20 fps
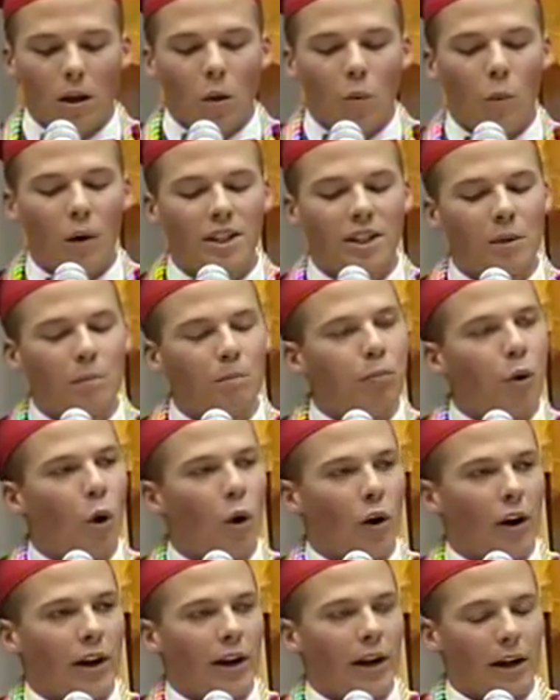What's
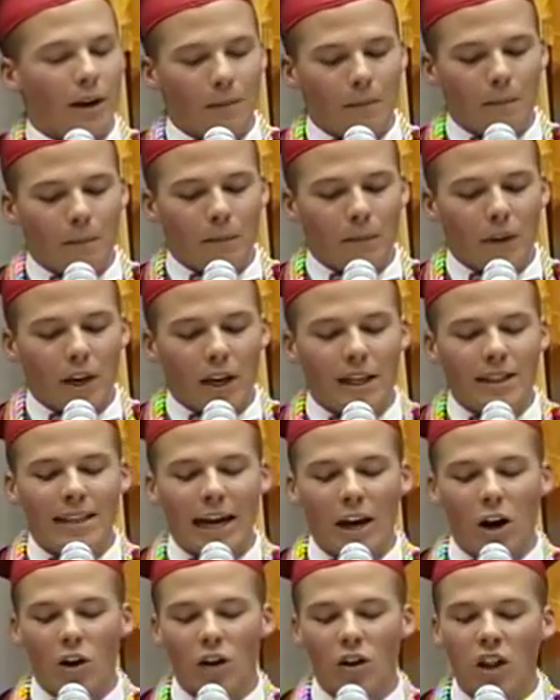important is
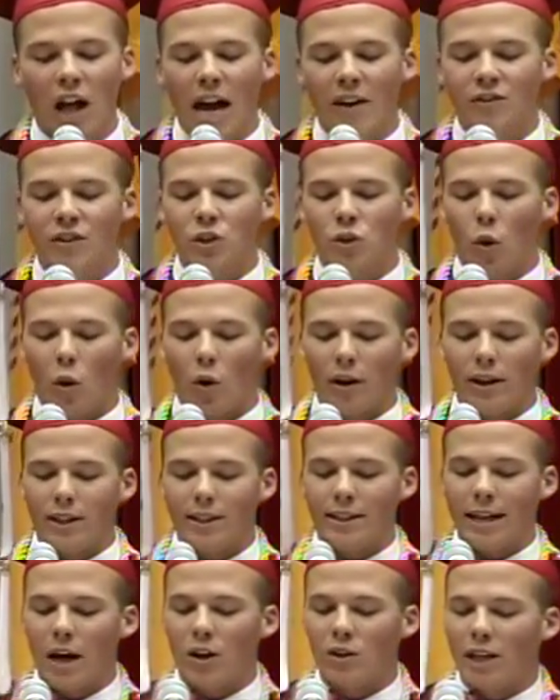that our life stories
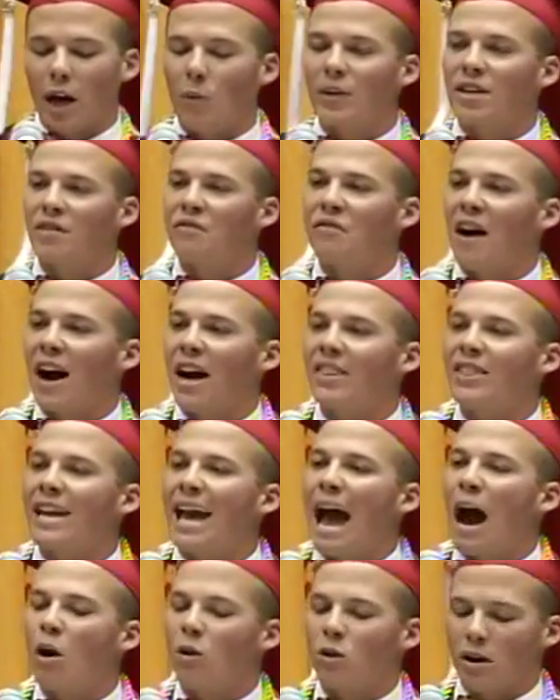tell us how we define the
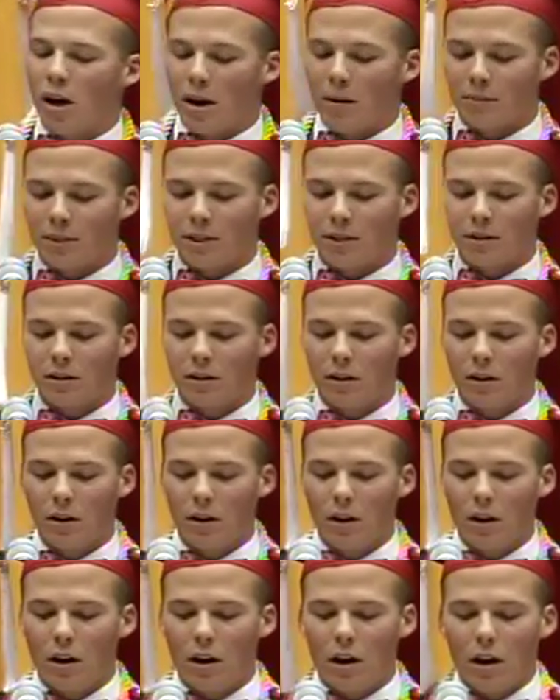outcomes
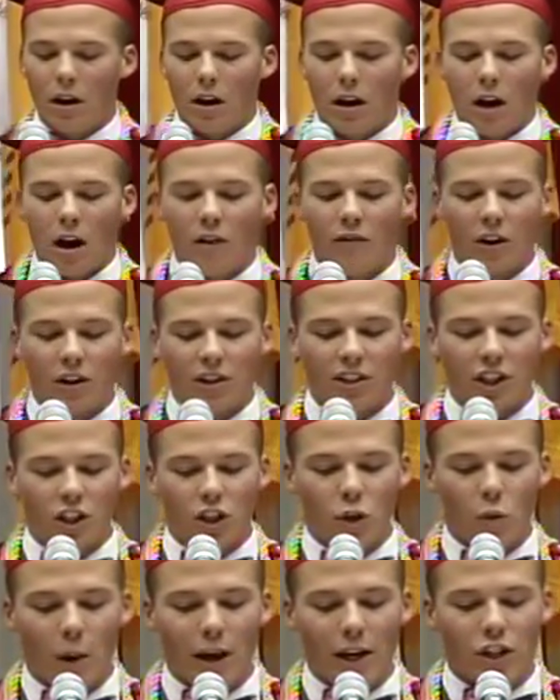of our
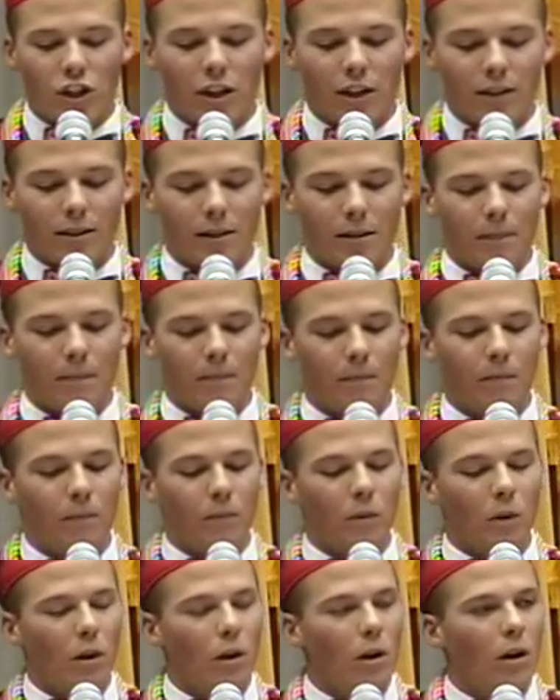situations.
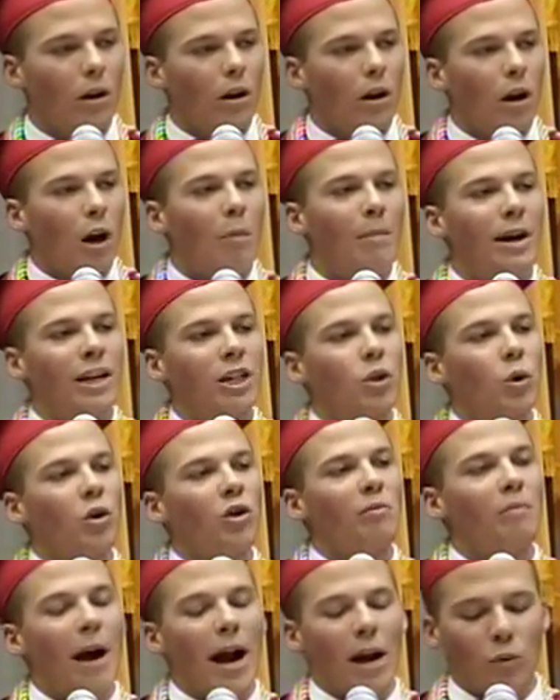A mentor
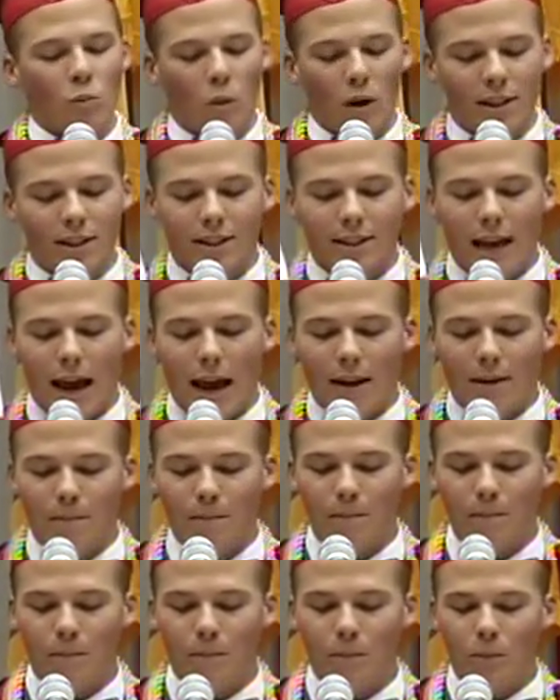of mine once said,
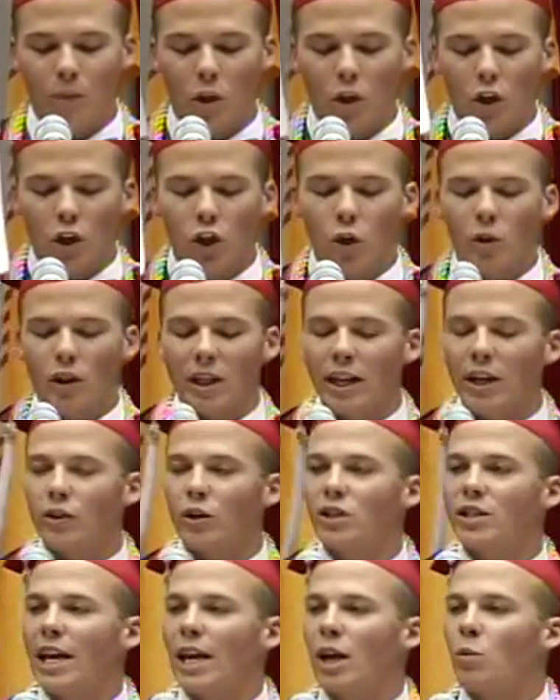"You can
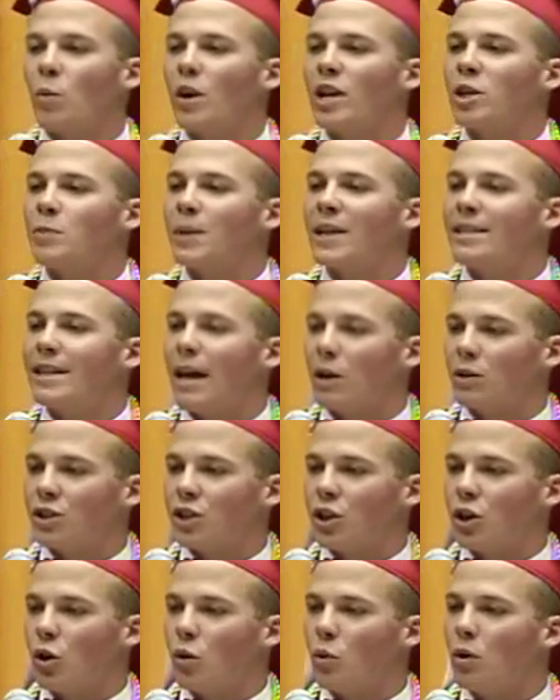either take what has been dealt
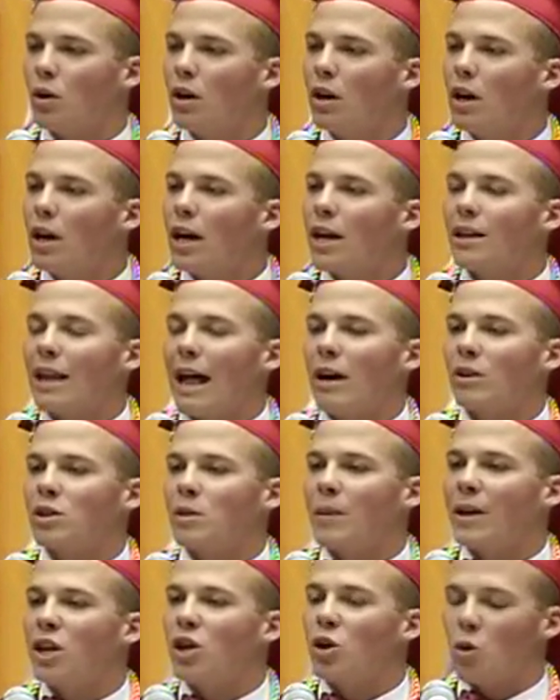to you and allow it to
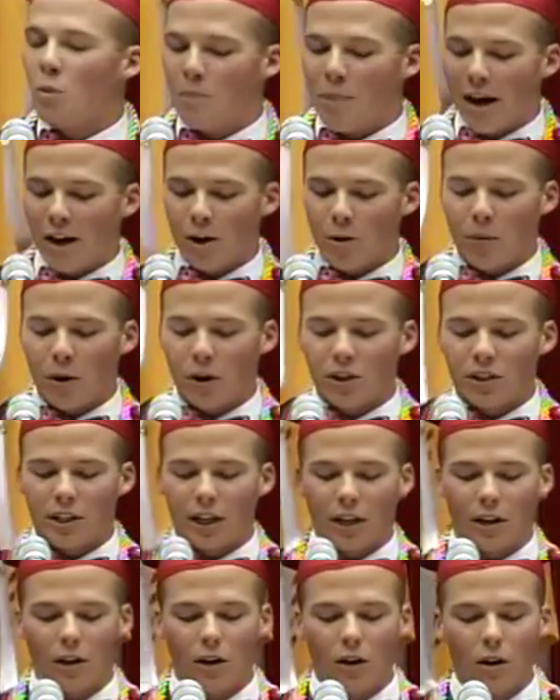make you a better
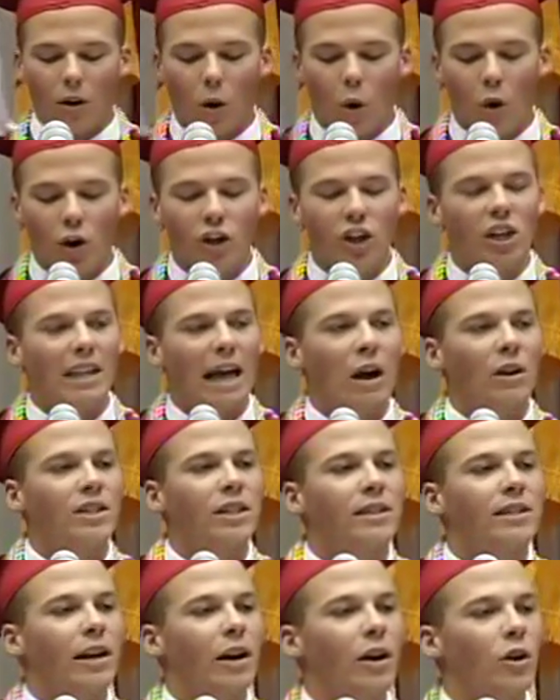person, or you can allow it
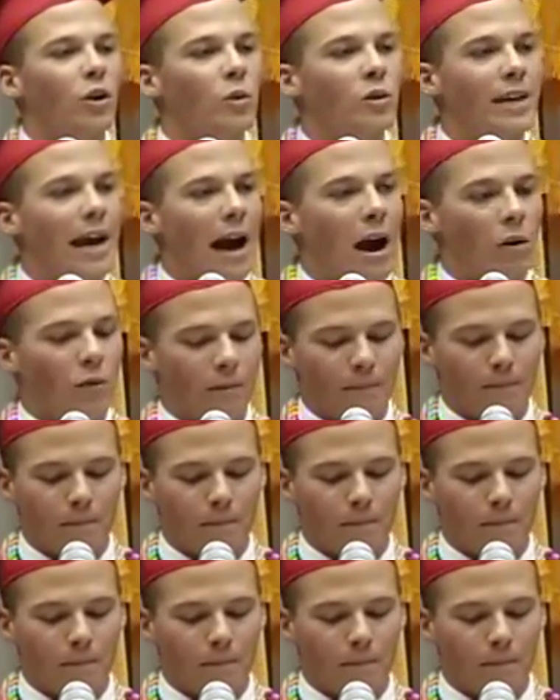to tear you down.